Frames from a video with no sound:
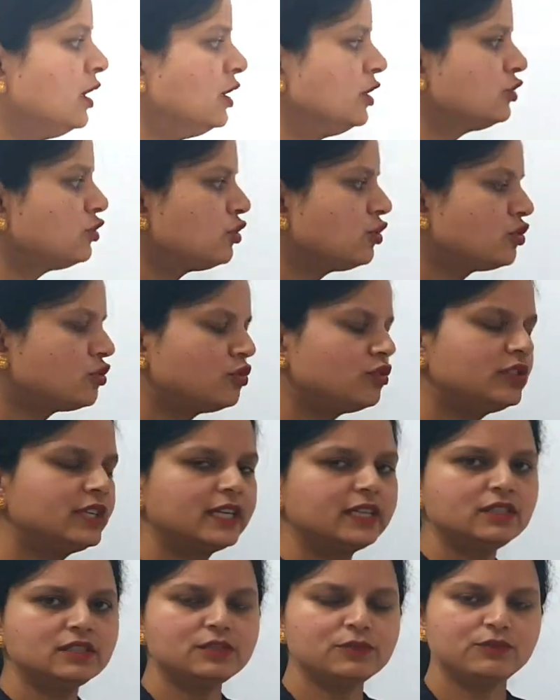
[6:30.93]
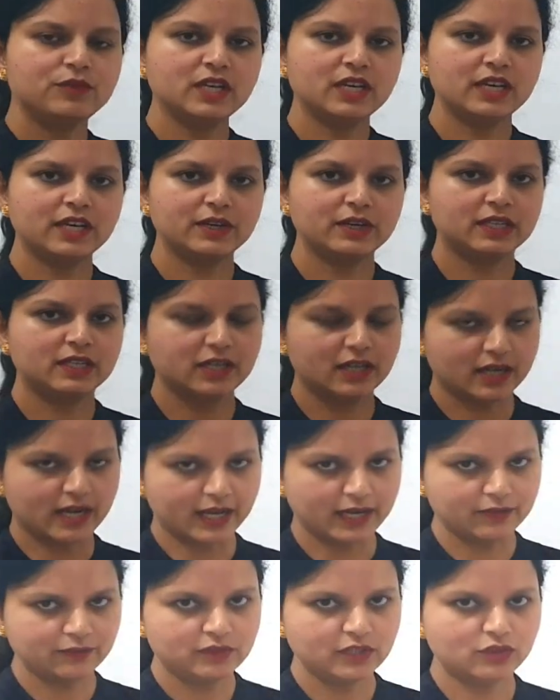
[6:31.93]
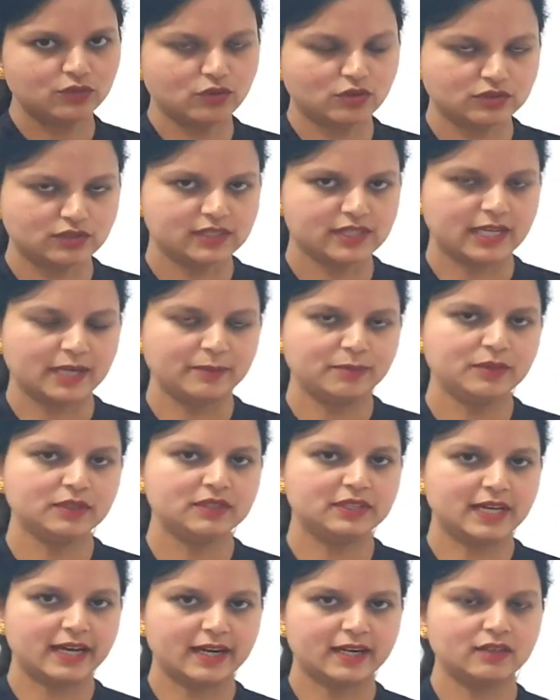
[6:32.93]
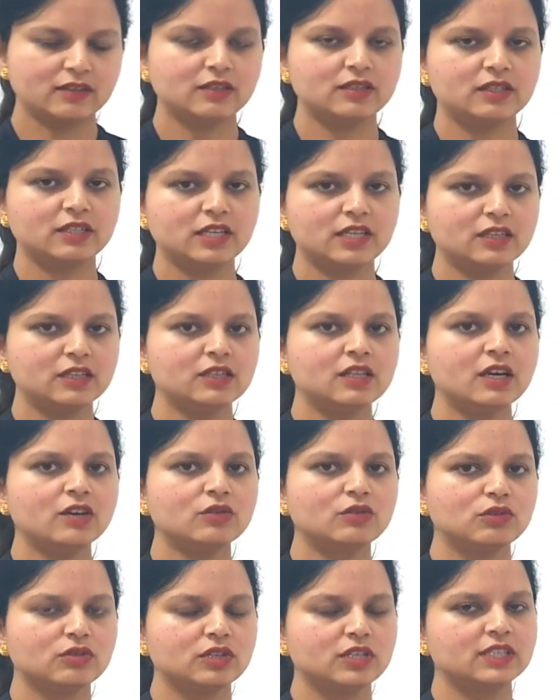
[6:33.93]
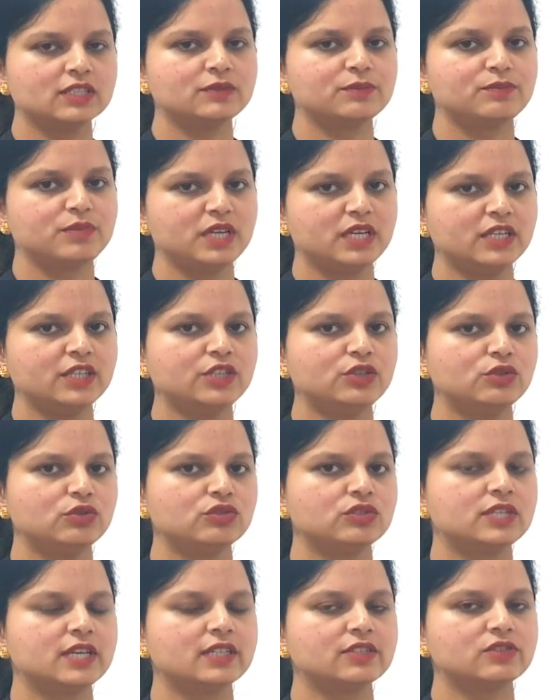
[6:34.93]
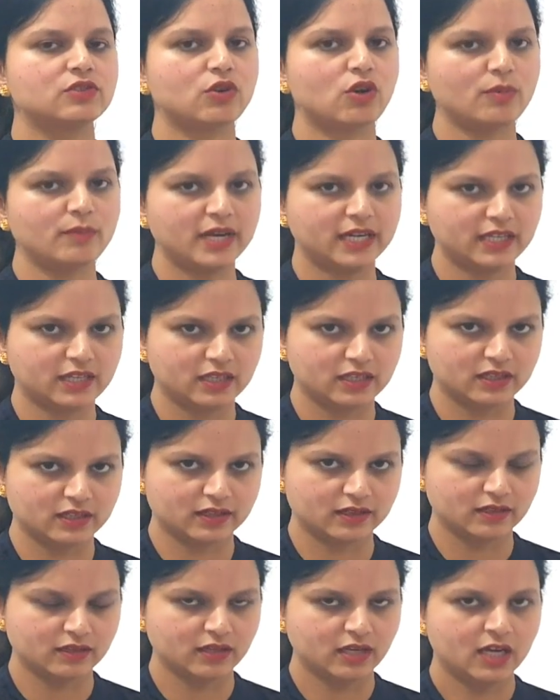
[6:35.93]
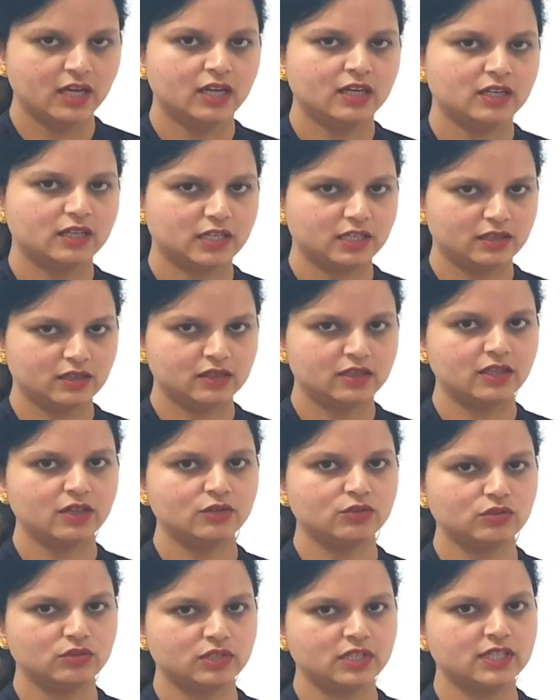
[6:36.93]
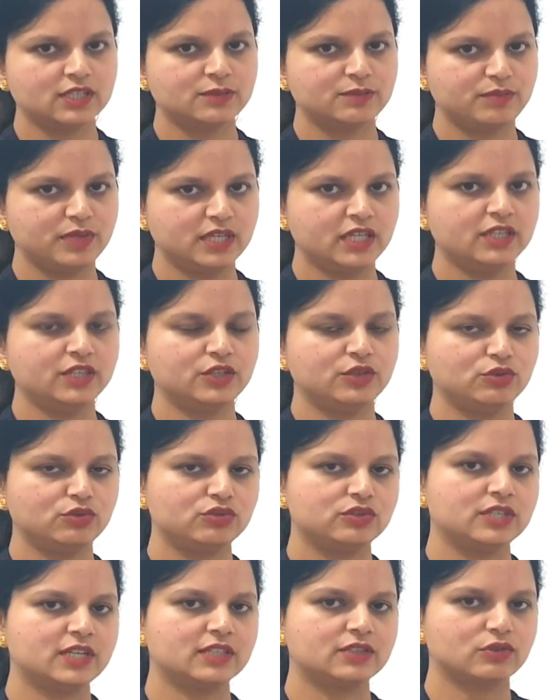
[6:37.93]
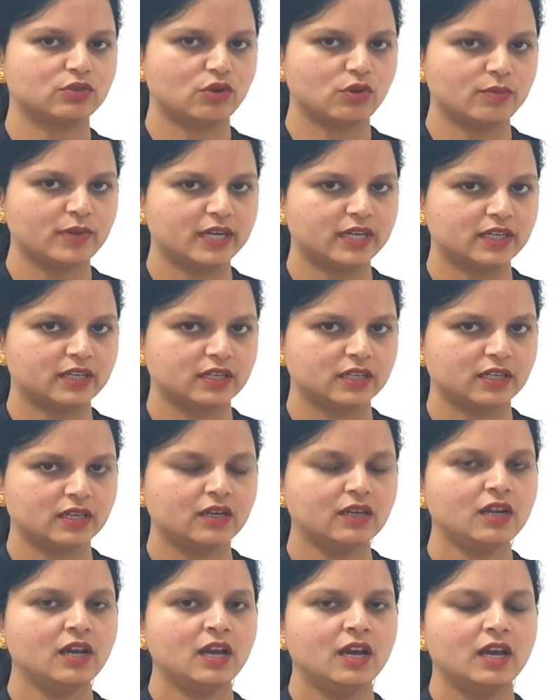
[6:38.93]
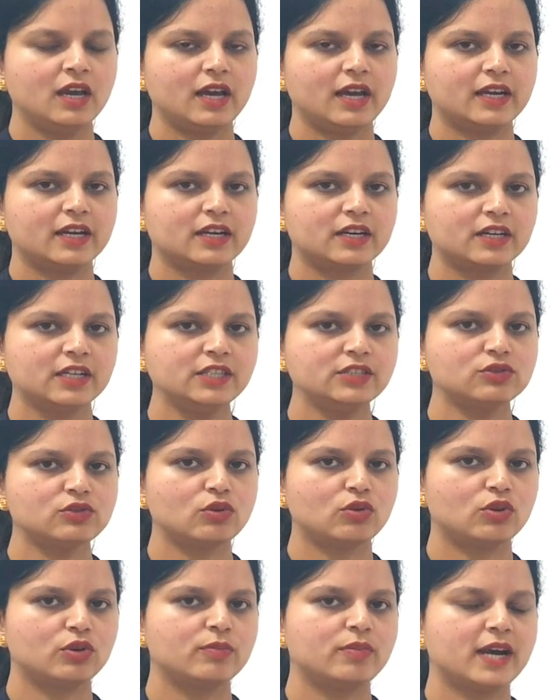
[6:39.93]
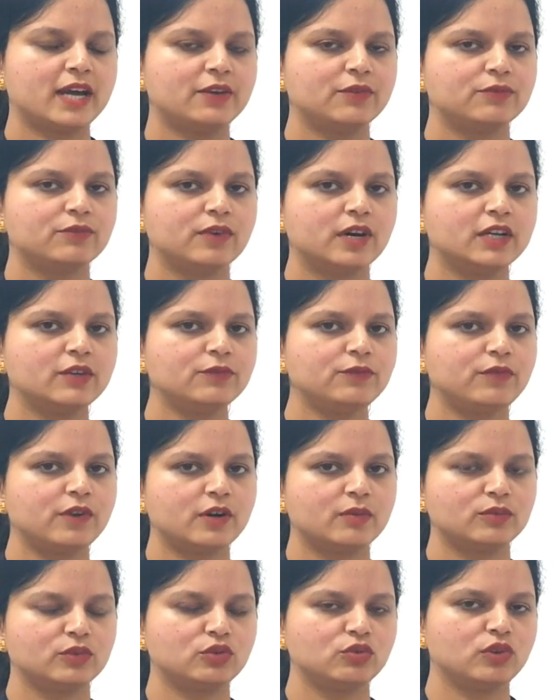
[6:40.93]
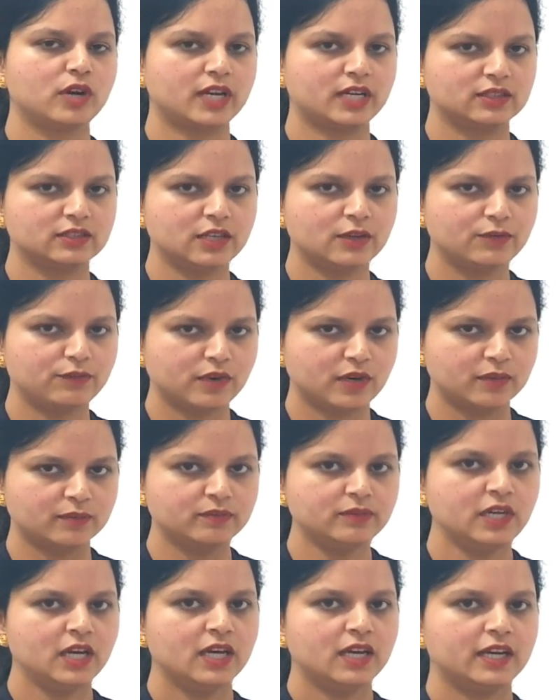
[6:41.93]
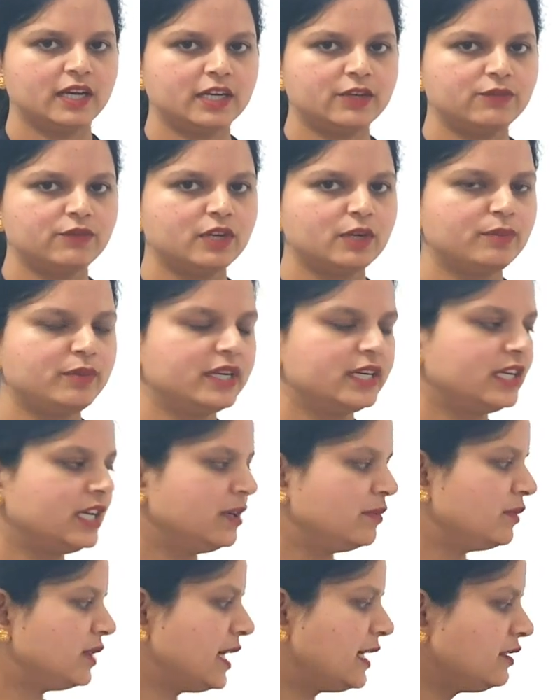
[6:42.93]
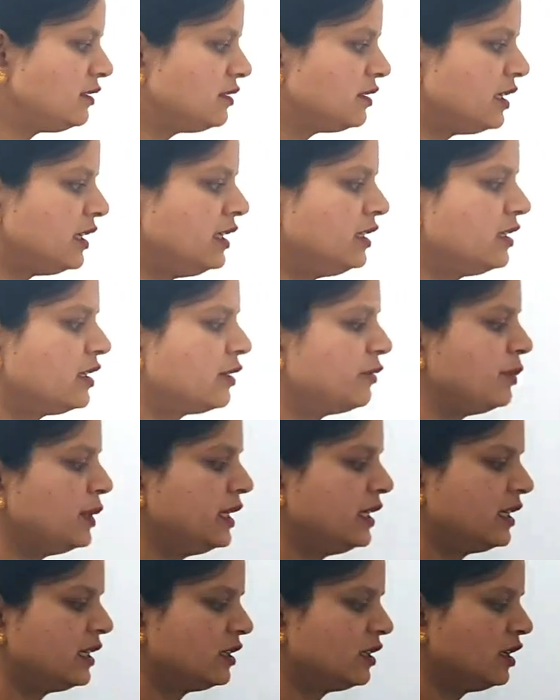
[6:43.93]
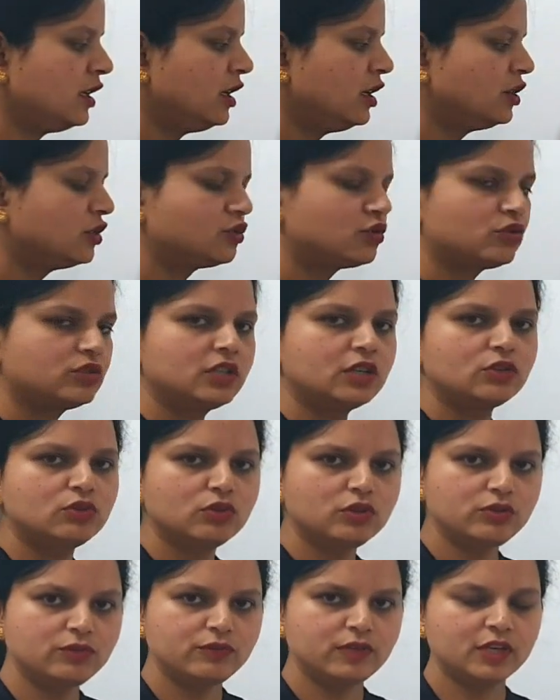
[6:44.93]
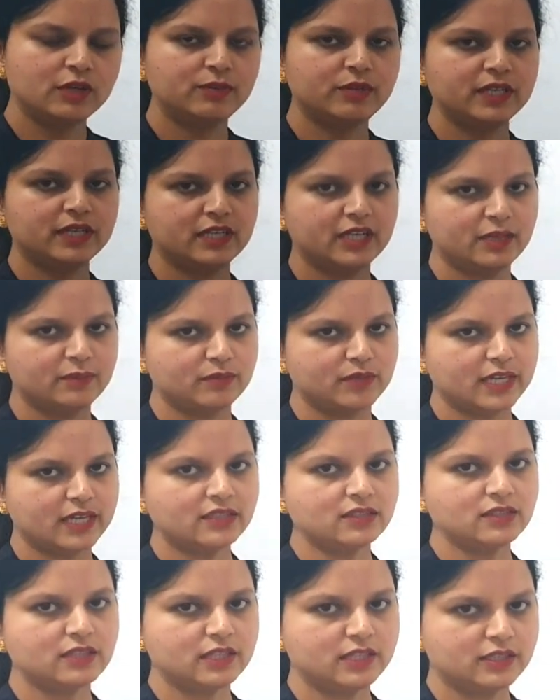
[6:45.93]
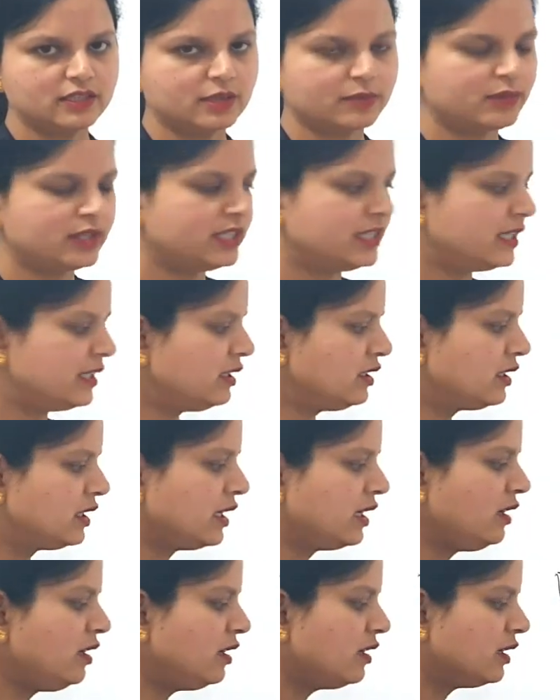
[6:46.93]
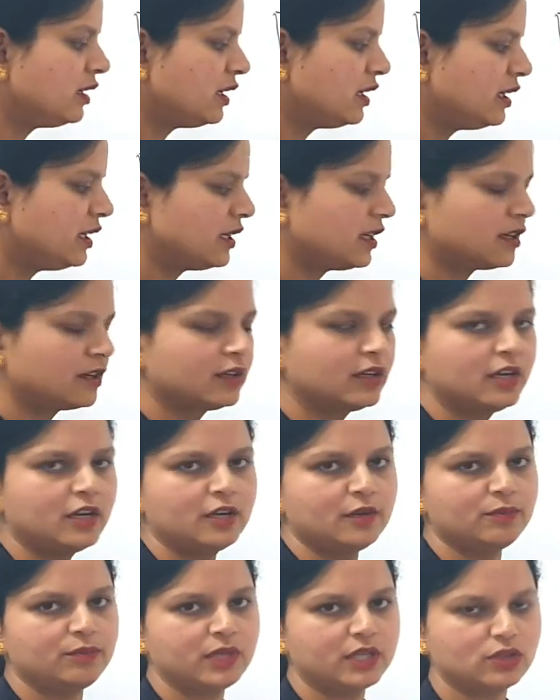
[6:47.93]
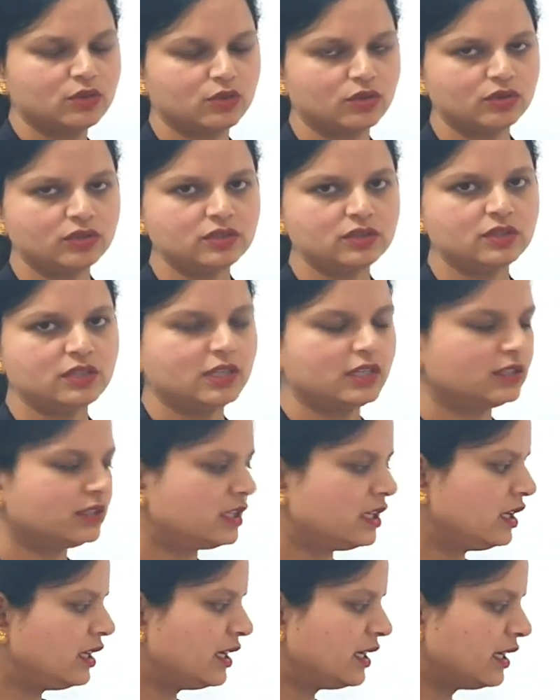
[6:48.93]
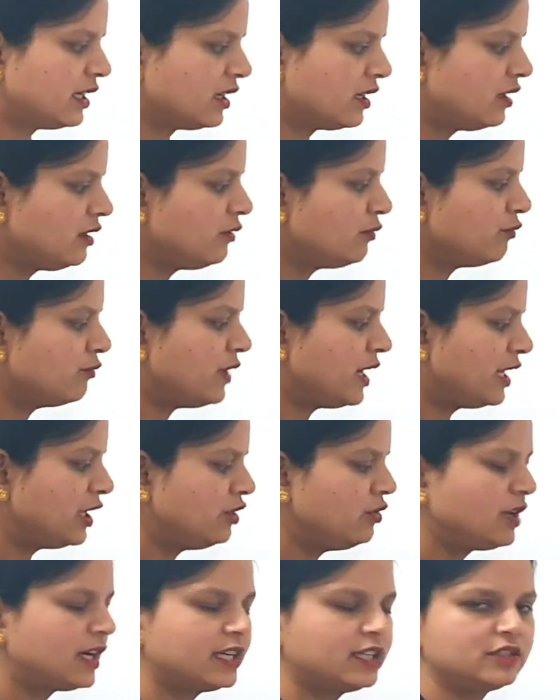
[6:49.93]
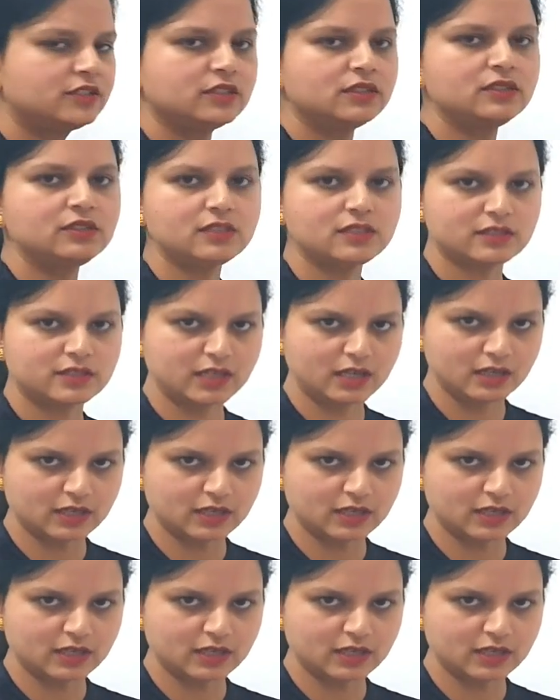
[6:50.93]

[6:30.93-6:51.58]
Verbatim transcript: So students, we here derived the concept that till the good is being used as raw material, till the good is being used as raw material and resold by one firm to another firm, it will be deemed as intermediate. So the good will be deemed as intermediate till here, because till here value addition still